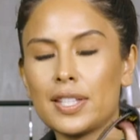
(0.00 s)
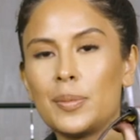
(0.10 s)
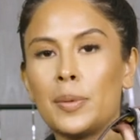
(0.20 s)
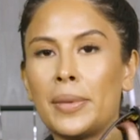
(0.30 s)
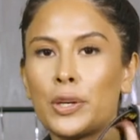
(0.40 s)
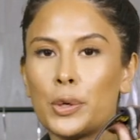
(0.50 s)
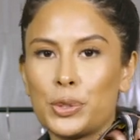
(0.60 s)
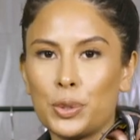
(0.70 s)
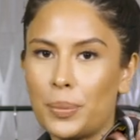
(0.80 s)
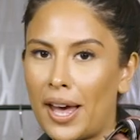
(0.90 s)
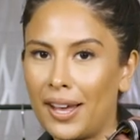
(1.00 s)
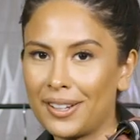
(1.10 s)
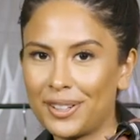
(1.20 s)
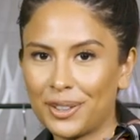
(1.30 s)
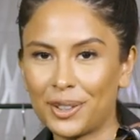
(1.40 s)
has been my go-to
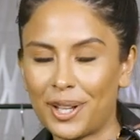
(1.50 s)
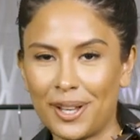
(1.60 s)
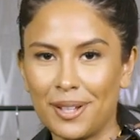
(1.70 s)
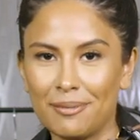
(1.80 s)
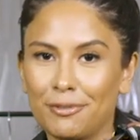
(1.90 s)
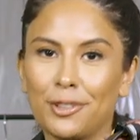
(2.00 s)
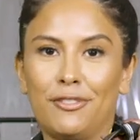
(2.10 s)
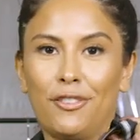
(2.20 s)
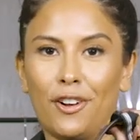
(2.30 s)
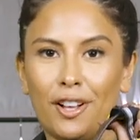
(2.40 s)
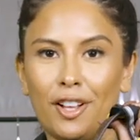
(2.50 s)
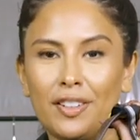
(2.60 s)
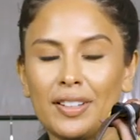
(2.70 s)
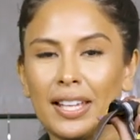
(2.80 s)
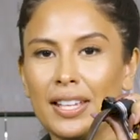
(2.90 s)
bag for
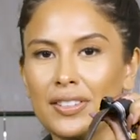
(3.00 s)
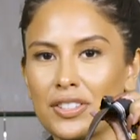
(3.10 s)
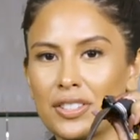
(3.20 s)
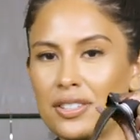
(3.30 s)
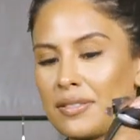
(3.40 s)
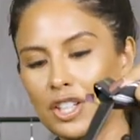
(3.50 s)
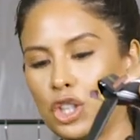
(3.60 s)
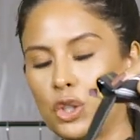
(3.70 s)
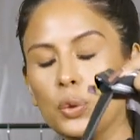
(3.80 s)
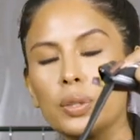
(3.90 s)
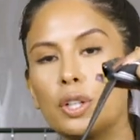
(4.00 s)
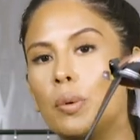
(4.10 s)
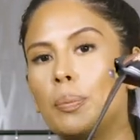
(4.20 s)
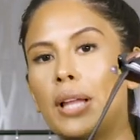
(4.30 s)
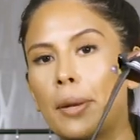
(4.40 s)
fall. It's a cute
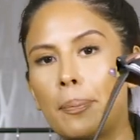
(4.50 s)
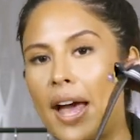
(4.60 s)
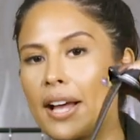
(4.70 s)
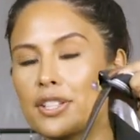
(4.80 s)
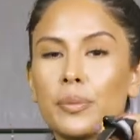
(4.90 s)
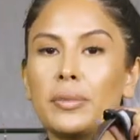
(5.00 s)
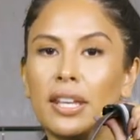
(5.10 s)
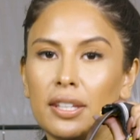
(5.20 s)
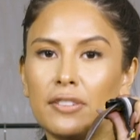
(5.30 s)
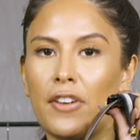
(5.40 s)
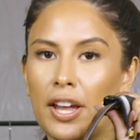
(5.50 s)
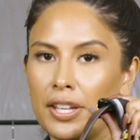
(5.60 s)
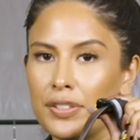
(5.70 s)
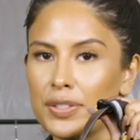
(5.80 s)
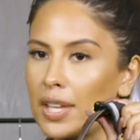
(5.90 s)
little black bag from Naked
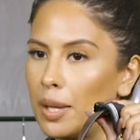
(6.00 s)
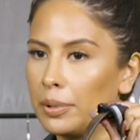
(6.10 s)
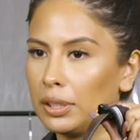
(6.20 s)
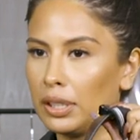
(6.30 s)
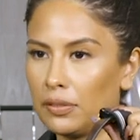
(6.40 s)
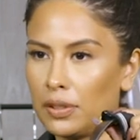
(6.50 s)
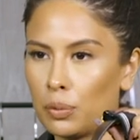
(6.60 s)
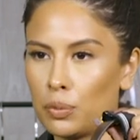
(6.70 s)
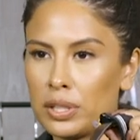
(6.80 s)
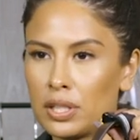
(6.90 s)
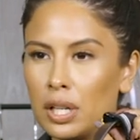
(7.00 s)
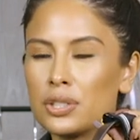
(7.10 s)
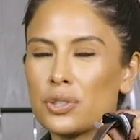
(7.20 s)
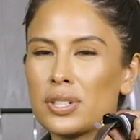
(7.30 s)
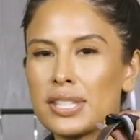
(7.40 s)
Vice. I believe it was
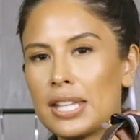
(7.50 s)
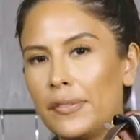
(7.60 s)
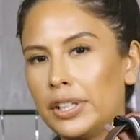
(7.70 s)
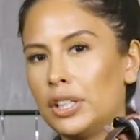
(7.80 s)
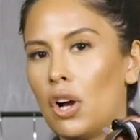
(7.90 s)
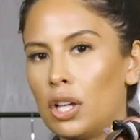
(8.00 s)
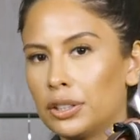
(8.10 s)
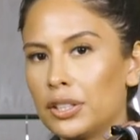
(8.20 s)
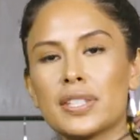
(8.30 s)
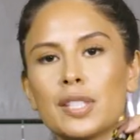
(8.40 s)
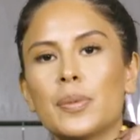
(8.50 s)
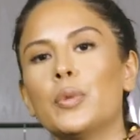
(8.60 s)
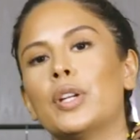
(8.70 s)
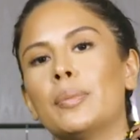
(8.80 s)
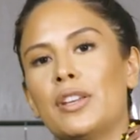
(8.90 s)
$170. This has
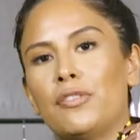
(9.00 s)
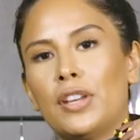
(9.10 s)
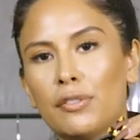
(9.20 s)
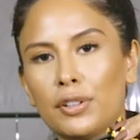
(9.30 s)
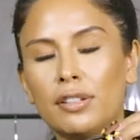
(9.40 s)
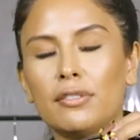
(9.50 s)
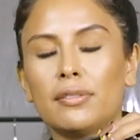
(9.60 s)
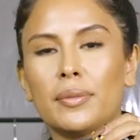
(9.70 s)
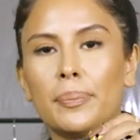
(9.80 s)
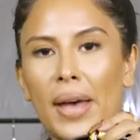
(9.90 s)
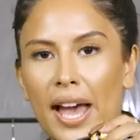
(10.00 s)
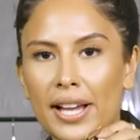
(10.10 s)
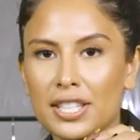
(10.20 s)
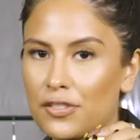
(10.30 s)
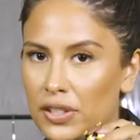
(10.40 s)
been one of my favorite
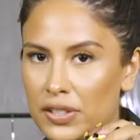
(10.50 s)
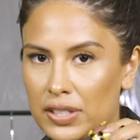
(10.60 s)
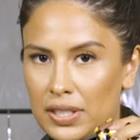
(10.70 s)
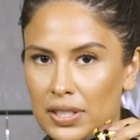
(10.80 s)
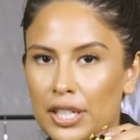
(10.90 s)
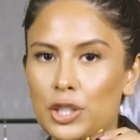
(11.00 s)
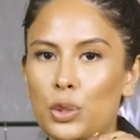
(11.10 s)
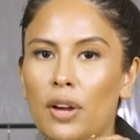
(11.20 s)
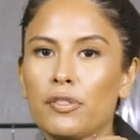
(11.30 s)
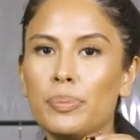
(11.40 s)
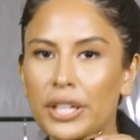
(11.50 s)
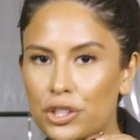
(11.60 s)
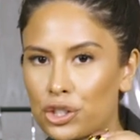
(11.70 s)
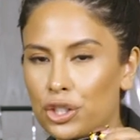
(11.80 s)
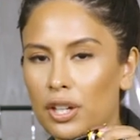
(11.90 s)
bags for the season. I do have a
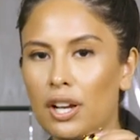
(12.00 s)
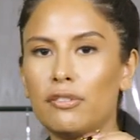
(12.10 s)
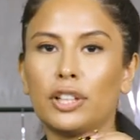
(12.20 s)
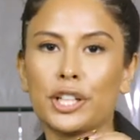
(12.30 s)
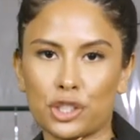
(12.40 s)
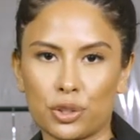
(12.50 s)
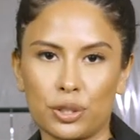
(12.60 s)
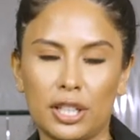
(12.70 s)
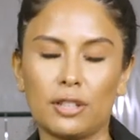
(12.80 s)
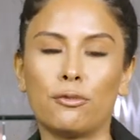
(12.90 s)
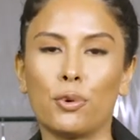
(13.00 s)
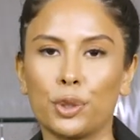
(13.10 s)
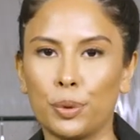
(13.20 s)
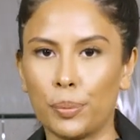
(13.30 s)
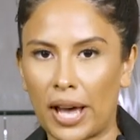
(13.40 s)
mixture of luxury and
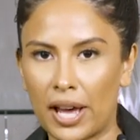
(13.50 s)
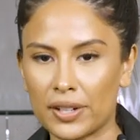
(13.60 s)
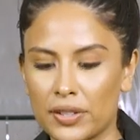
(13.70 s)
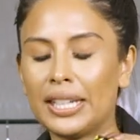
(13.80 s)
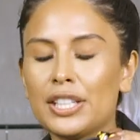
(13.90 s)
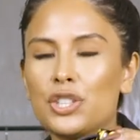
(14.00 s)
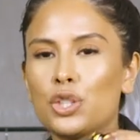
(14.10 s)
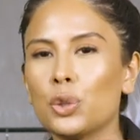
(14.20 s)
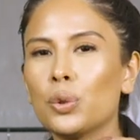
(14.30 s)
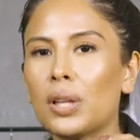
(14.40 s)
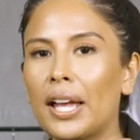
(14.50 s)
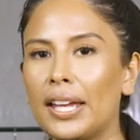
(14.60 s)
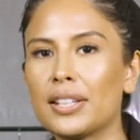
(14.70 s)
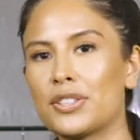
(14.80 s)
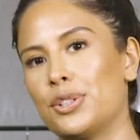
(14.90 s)
affordable bags. And I do
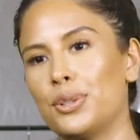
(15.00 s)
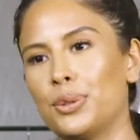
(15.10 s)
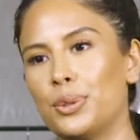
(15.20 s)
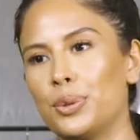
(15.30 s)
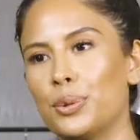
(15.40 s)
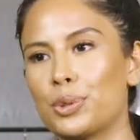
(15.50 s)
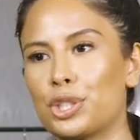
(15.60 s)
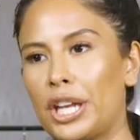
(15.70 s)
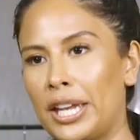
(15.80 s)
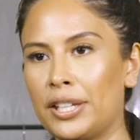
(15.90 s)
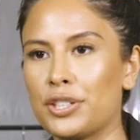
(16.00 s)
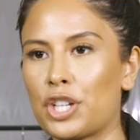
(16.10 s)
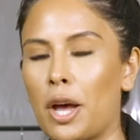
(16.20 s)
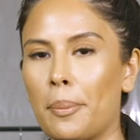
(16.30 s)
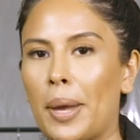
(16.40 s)
like to change
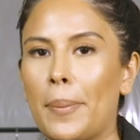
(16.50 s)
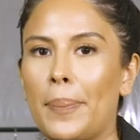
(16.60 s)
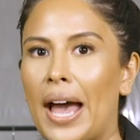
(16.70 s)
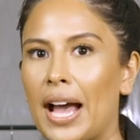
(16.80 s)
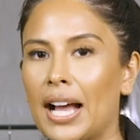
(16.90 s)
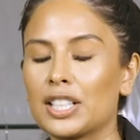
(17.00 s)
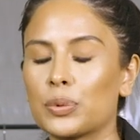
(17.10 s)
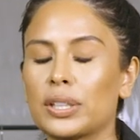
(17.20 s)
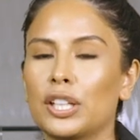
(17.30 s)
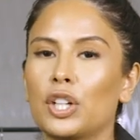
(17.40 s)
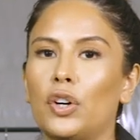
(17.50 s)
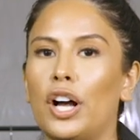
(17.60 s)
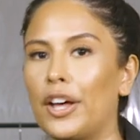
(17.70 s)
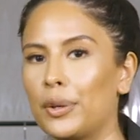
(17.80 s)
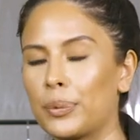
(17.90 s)
up my bags with little
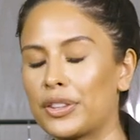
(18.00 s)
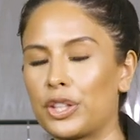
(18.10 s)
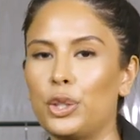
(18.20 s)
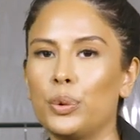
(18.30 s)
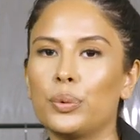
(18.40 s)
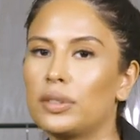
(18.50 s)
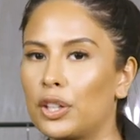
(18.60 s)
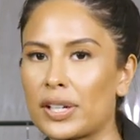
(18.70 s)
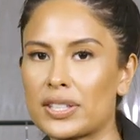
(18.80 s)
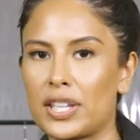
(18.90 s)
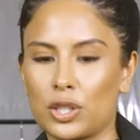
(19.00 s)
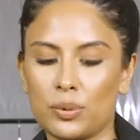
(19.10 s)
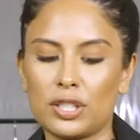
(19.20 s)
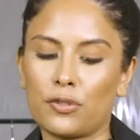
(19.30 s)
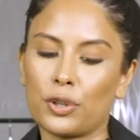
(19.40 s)
with cute little
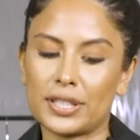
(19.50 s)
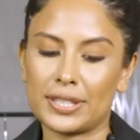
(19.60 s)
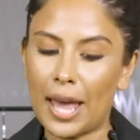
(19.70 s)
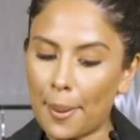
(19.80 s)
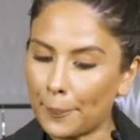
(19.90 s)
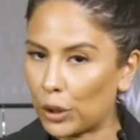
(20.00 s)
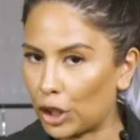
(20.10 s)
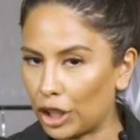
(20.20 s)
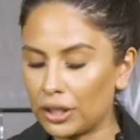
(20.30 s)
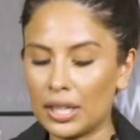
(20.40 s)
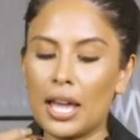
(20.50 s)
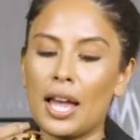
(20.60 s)
accessories. For example,